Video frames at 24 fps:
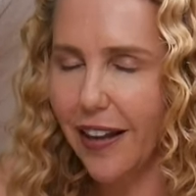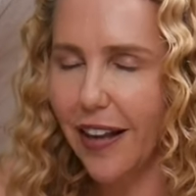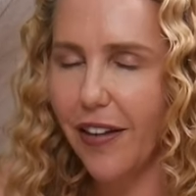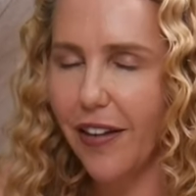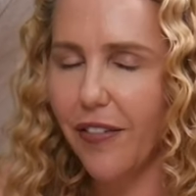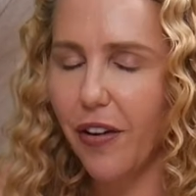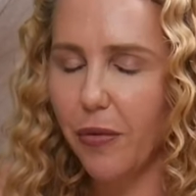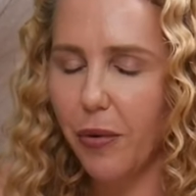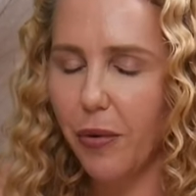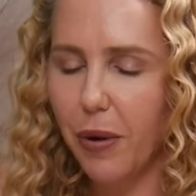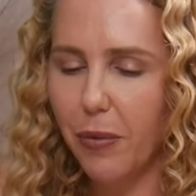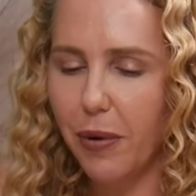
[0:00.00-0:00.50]
love
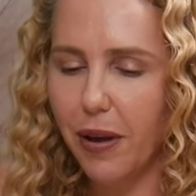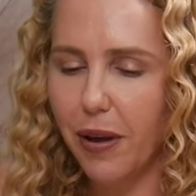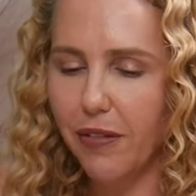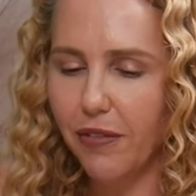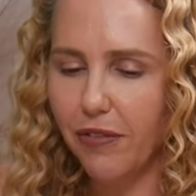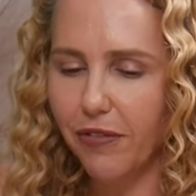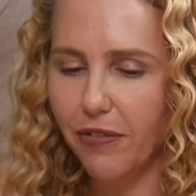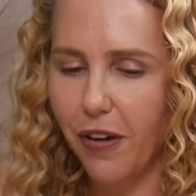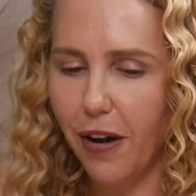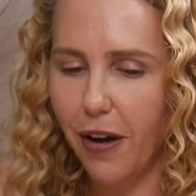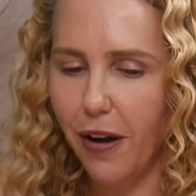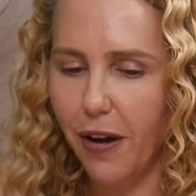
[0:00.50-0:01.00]
how we went
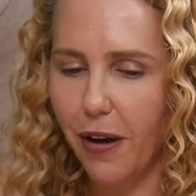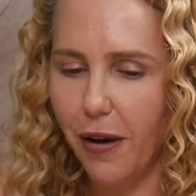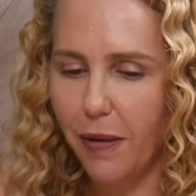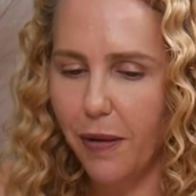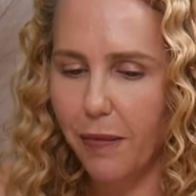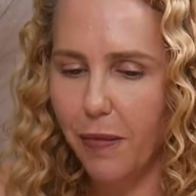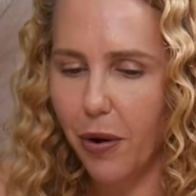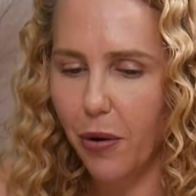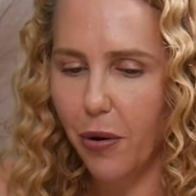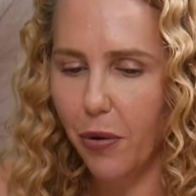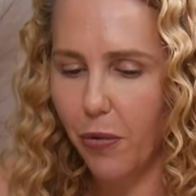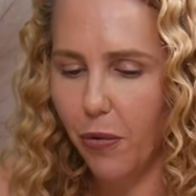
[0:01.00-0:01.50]

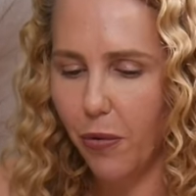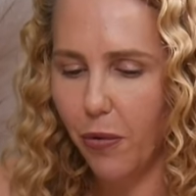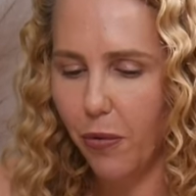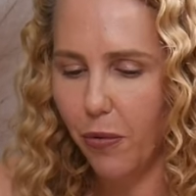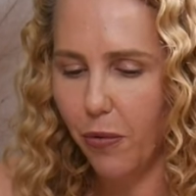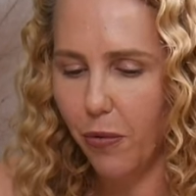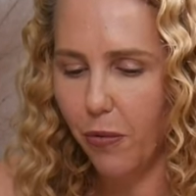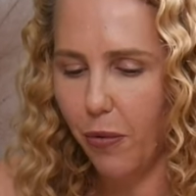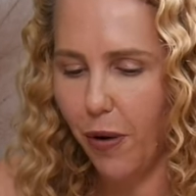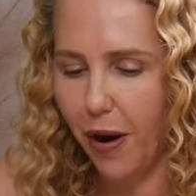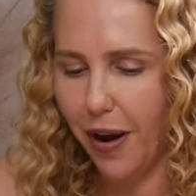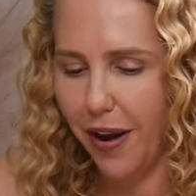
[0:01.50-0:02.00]
from
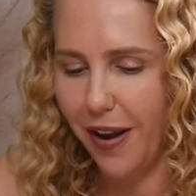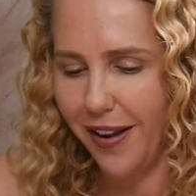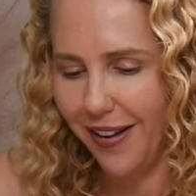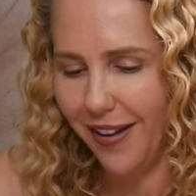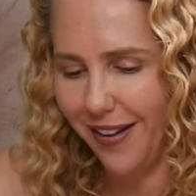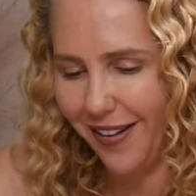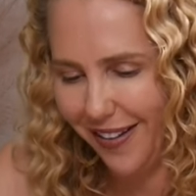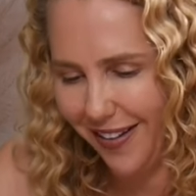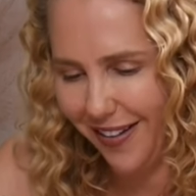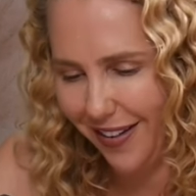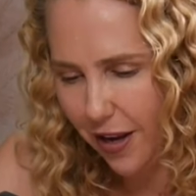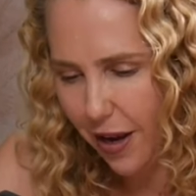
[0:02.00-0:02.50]
what
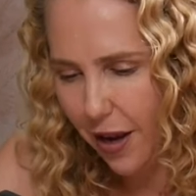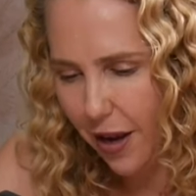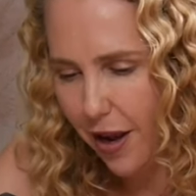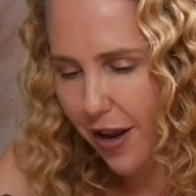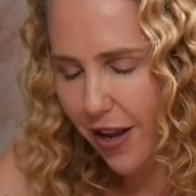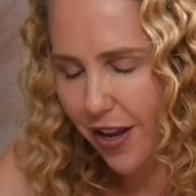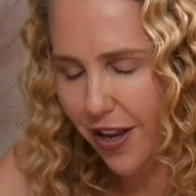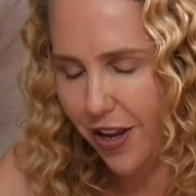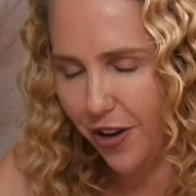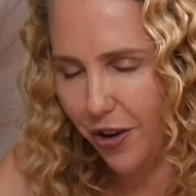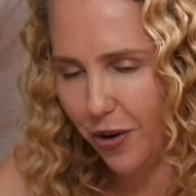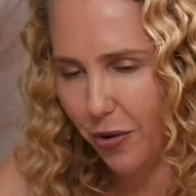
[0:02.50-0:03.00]

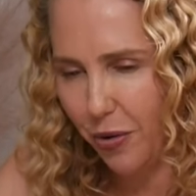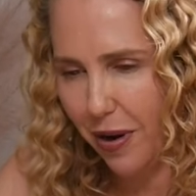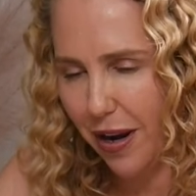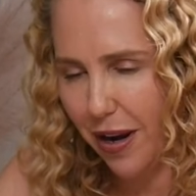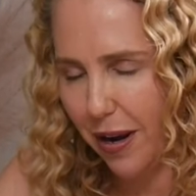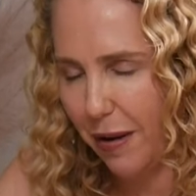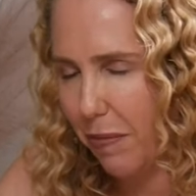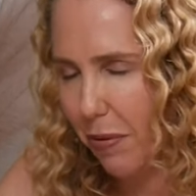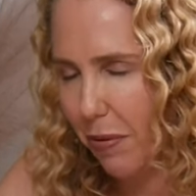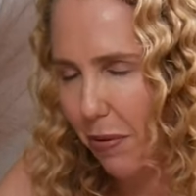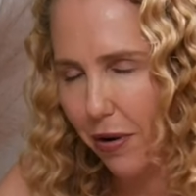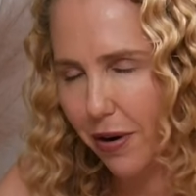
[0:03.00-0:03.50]
you're
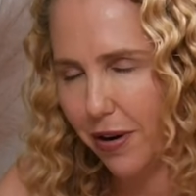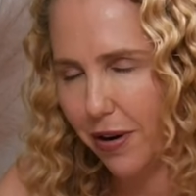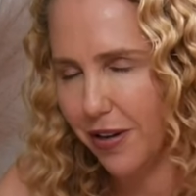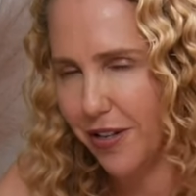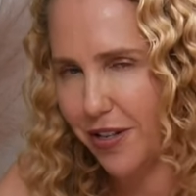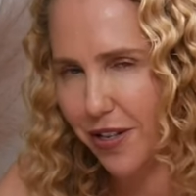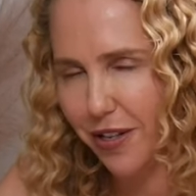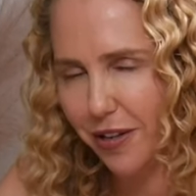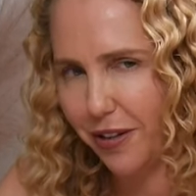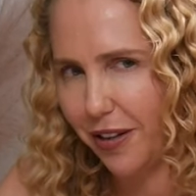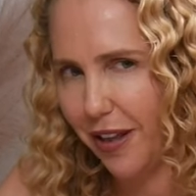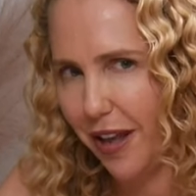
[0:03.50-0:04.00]
quitting porn
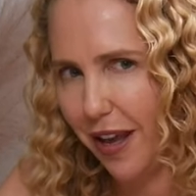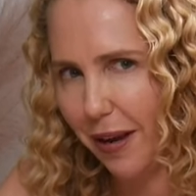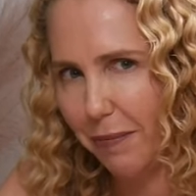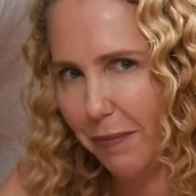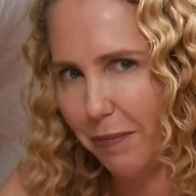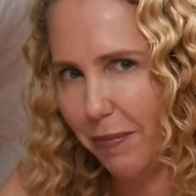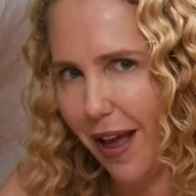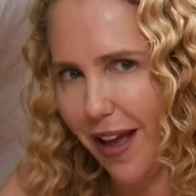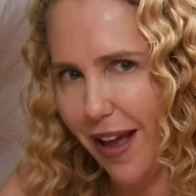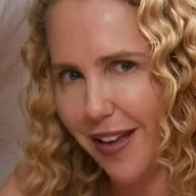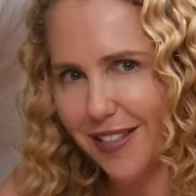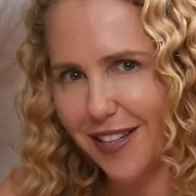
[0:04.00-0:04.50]
to like
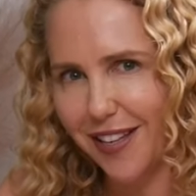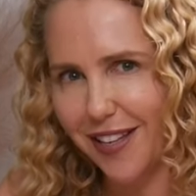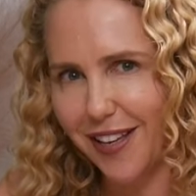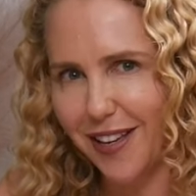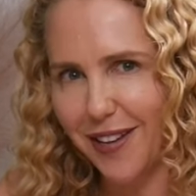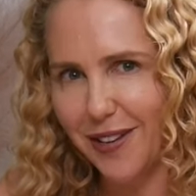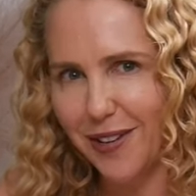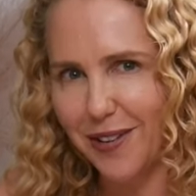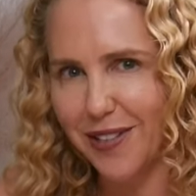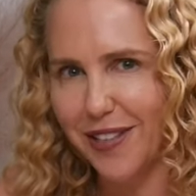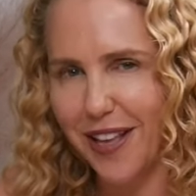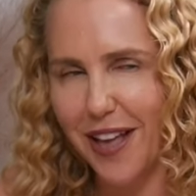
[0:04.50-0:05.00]
plastic
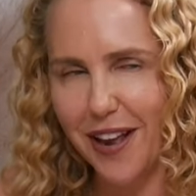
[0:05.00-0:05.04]
use.